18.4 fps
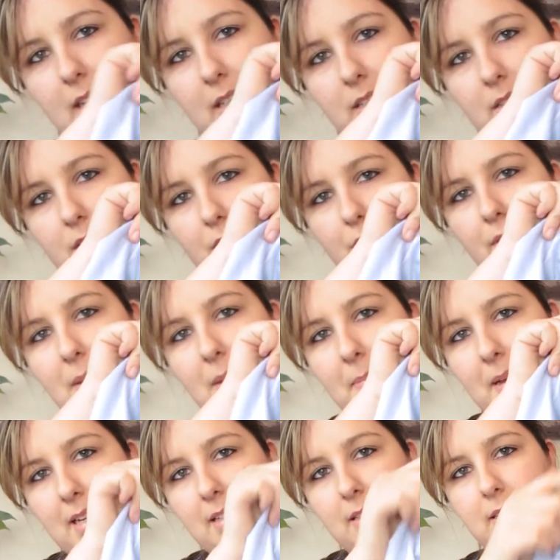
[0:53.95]
It's a
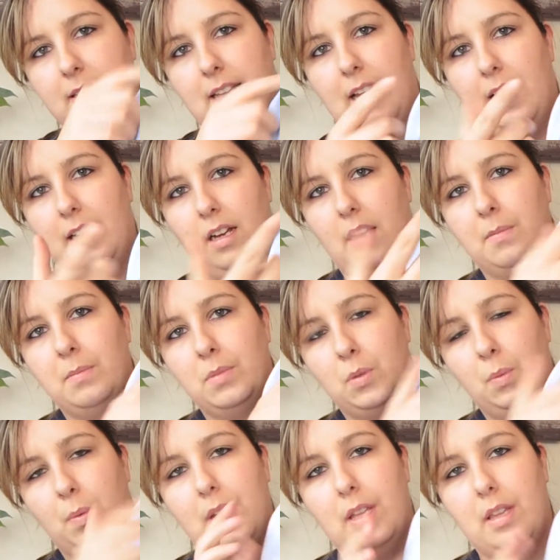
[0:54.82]
three-piece set,
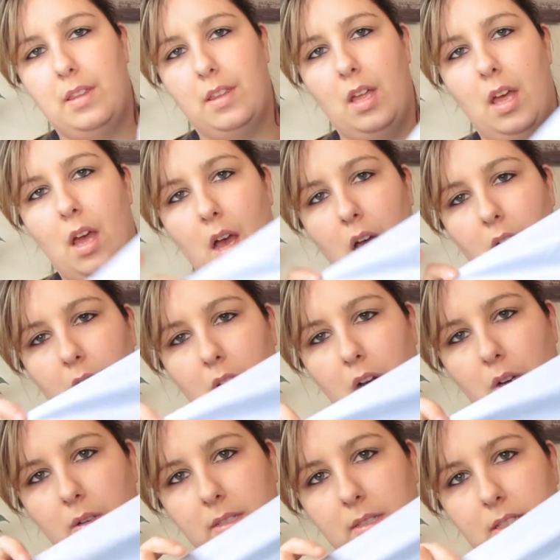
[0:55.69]
comes with
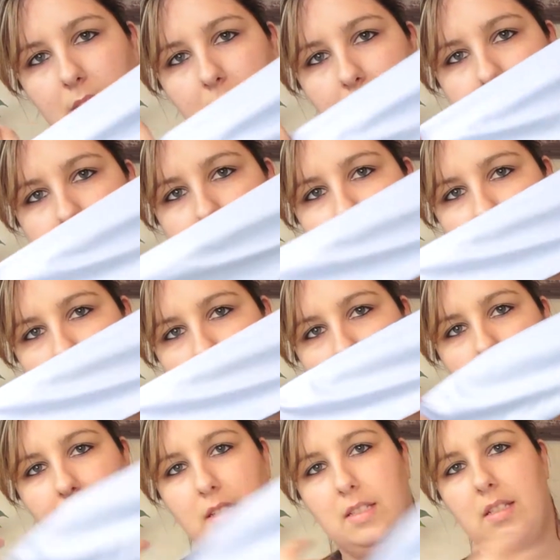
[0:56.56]
a long sleeve
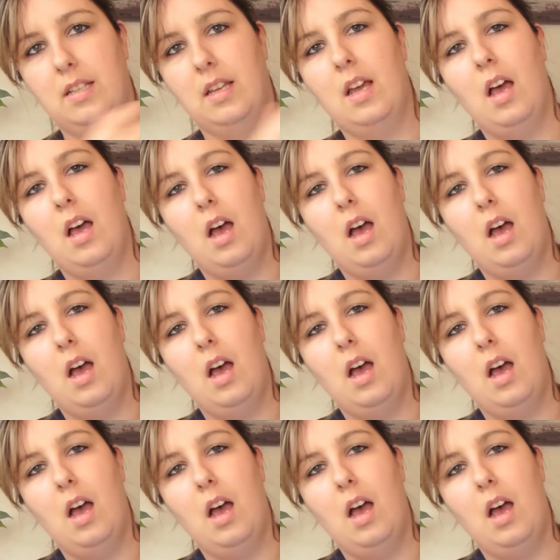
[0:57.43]
shirt,